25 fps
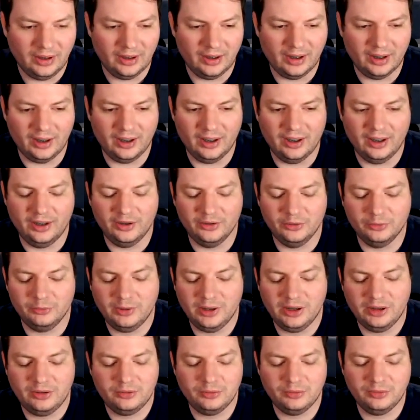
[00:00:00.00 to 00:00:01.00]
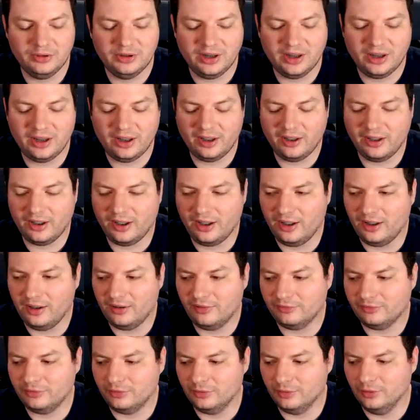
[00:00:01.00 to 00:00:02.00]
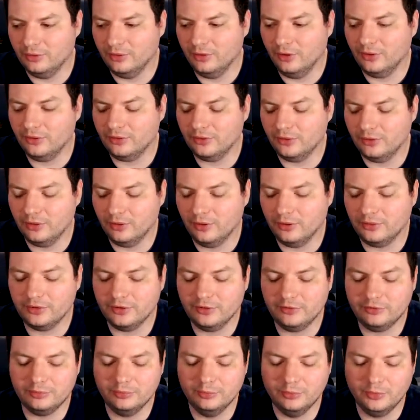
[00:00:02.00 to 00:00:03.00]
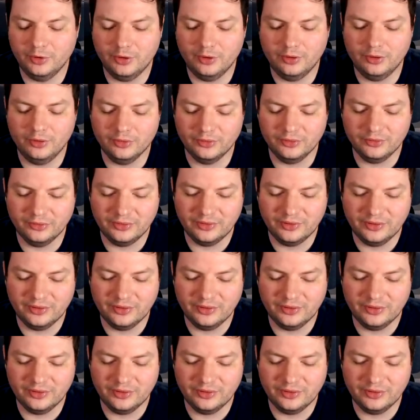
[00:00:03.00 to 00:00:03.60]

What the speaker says: and we today have a lot of more